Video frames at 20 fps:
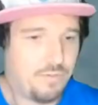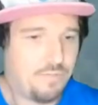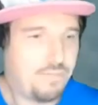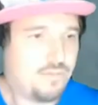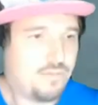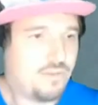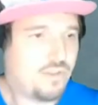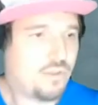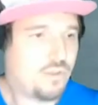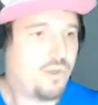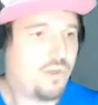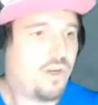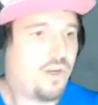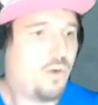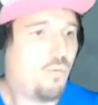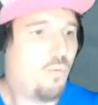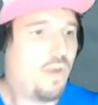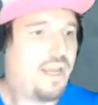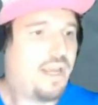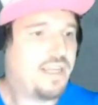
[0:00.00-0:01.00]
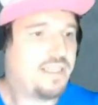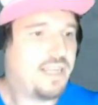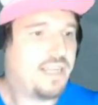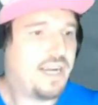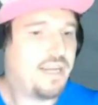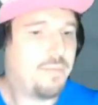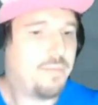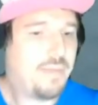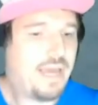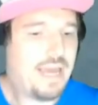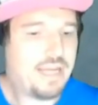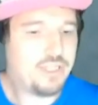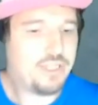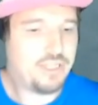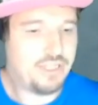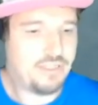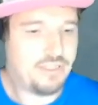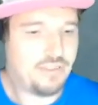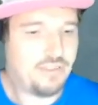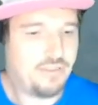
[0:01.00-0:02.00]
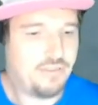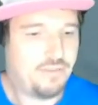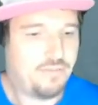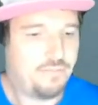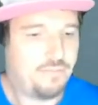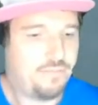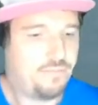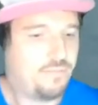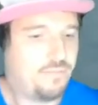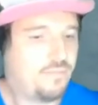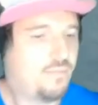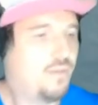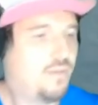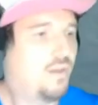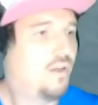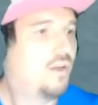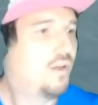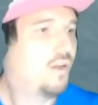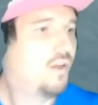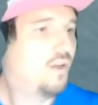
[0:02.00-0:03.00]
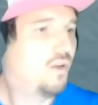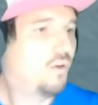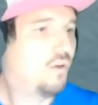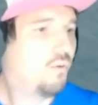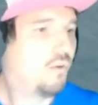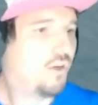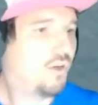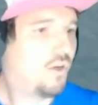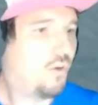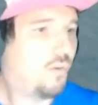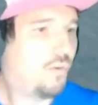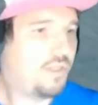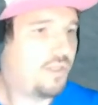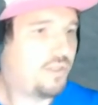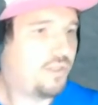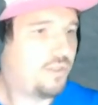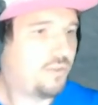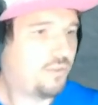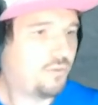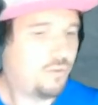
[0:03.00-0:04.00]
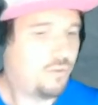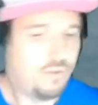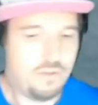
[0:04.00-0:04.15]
So we don't waste any matches. We're going to